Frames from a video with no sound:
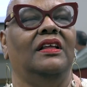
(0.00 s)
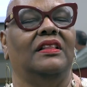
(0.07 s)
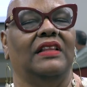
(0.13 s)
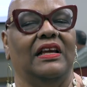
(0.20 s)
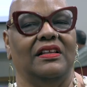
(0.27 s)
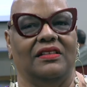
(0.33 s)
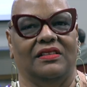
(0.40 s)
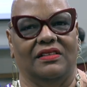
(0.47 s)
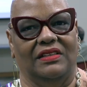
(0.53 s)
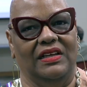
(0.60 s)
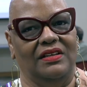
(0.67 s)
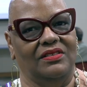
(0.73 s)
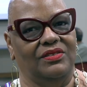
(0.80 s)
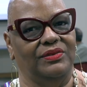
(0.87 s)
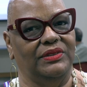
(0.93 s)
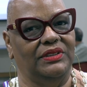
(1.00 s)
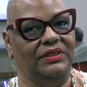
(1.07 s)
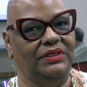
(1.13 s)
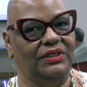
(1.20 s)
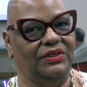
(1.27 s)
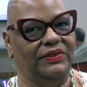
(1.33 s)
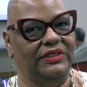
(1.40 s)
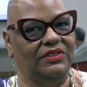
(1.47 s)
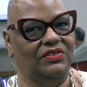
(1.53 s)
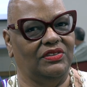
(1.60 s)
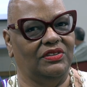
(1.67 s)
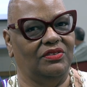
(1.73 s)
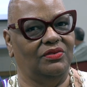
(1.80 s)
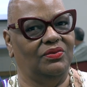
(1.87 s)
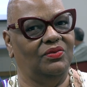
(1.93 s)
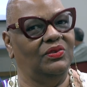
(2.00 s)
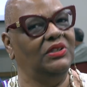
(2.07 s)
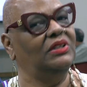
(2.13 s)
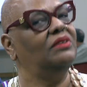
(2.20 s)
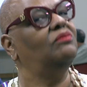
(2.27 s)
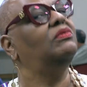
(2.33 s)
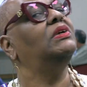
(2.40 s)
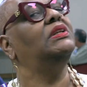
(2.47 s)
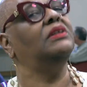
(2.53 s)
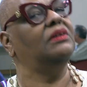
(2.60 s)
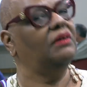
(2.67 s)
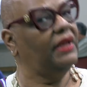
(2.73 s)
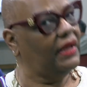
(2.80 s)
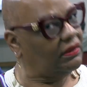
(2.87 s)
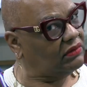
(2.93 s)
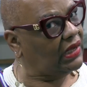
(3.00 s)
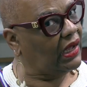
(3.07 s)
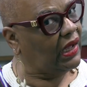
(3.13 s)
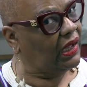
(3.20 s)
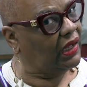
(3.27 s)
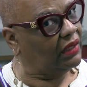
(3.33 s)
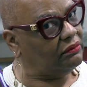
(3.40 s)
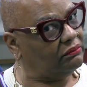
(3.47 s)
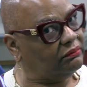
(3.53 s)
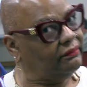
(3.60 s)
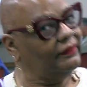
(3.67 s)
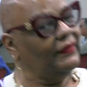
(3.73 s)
That, that's a really good question. We really don't have time.